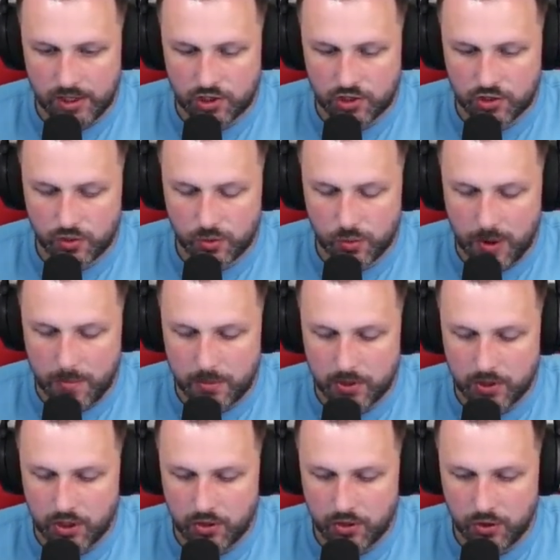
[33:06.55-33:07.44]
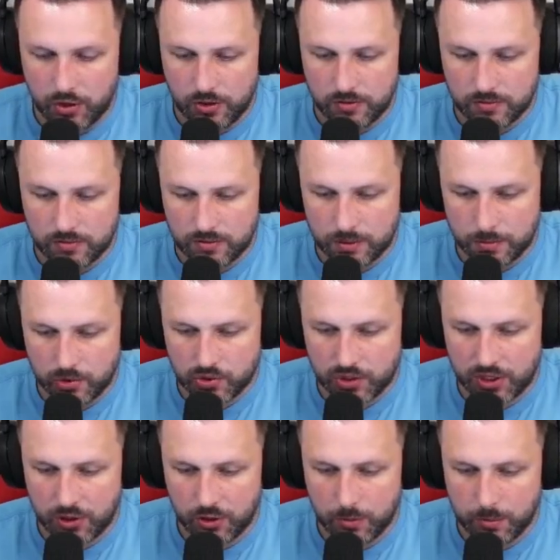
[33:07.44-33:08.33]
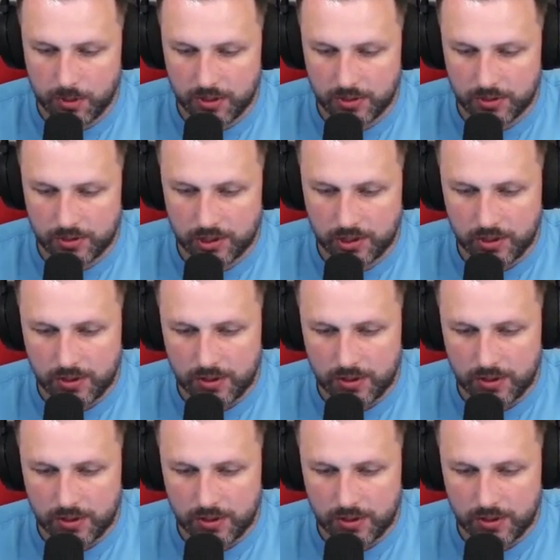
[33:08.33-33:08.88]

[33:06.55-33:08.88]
strong weapon, you know, the Buzzkill build.